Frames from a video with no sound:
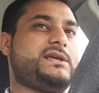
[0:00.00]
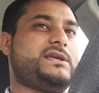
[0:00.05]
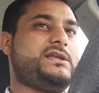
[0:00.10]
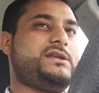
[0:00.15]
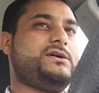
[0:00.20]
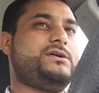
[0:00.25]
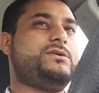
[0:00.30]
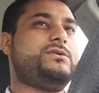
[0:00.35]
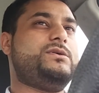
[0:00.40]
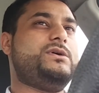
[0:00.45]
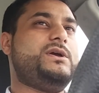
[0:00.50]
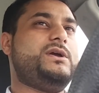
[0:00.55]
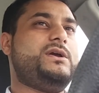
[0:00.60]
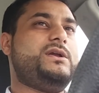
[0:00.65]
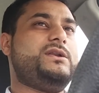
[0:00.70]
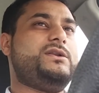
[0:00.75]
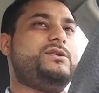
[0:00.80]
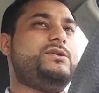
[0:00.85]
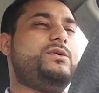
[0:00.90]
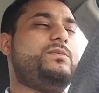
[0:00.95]
Like, you know,
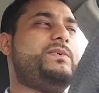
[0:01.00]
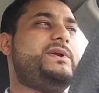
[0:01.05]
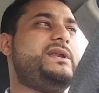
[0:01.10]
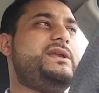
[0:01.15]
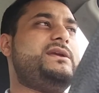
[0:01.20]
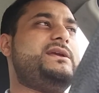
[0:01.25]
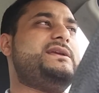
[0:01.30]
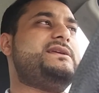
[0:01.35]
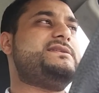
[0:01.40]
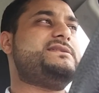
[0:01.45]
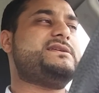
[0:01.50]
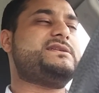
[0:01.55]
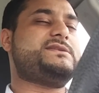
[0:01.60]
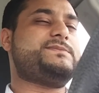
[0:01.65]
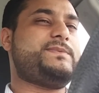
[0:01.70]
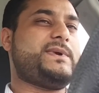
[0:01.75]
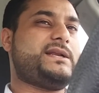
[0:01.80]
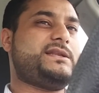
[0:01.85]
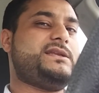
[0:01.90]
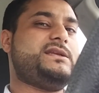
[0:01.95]
nobody is
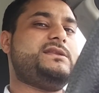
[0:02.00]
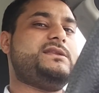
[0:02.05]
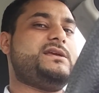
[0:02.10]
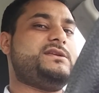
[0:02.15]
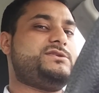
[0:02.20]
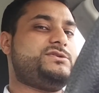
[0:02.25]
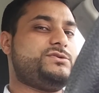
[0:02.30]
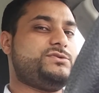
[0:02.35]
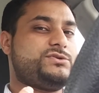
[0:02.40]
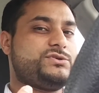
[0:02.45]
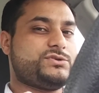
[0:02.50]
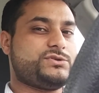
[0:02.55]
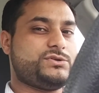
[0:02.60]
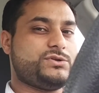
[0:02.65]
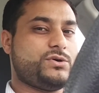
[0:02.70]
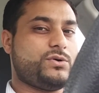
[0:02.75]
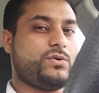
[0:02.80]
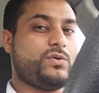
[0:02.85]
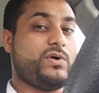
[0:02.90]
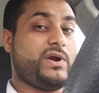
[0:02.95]
expecting that you should
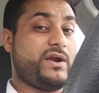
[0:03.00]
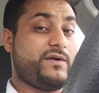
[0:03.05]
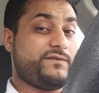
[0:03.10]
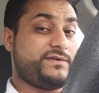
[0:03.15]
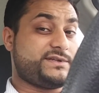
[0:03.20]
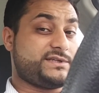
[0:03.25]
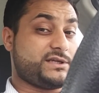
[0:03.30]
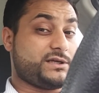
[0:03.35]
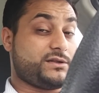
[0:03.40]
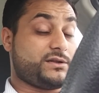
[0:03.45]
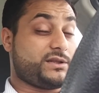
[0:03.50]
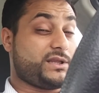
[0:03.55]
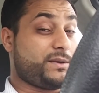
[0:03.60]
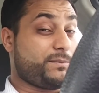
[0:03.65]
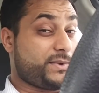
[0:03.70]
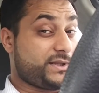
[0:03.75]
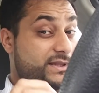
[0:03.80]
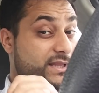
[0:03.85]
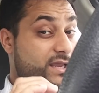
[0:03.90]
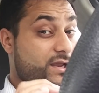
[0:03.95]
know every single
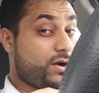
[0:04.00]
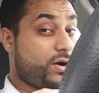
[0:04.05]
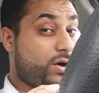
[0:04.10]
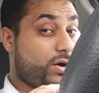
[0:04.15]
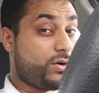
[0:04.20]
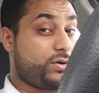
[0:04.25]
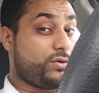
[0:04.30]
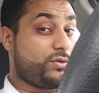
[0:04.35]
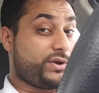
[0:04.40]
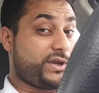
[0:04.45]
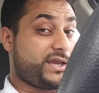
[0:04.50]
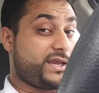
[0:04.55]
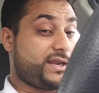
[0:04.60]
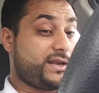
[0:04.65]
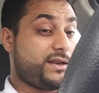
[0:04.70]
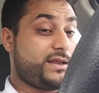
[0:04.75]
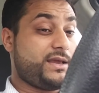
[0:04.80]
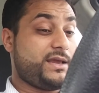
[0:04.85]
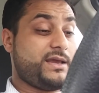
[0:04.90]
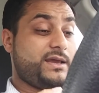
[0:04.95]
thing, but they are
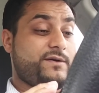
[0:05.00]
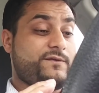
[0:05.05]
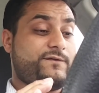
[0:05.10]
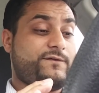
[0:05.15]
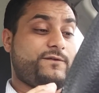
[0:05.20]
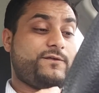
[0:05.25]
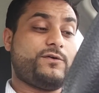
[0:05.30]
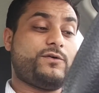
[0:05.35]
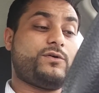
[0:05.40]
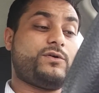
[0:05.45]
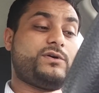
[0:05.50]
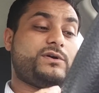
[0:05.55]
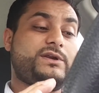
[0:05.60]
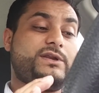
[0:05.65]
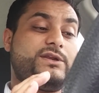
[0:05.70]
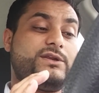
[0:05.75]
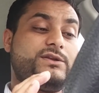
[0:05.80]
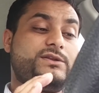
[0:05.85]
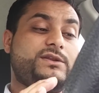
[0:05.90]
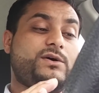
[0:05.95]
looking for
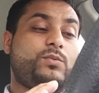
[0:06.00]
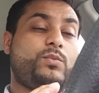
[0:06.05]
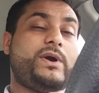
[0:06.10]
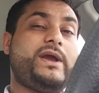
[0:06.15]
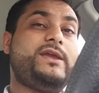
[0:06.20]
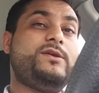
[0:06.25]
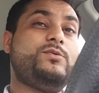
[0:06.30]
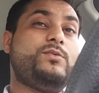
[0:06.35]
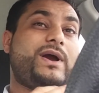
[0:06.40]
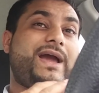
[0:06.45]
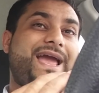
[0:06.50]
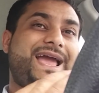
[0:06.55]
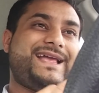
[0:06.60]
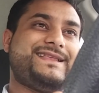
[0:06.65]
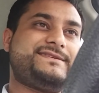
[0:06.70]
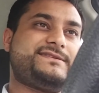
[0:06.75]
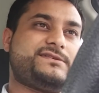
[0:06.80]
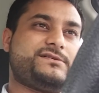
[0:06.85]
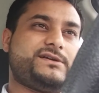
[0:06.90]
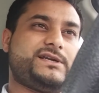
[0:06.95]
the way you
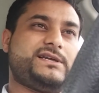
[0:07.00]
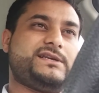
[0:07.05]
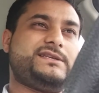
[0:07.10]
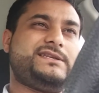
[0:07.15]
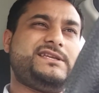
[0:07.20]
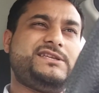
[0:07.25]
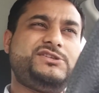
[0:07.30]
answer it.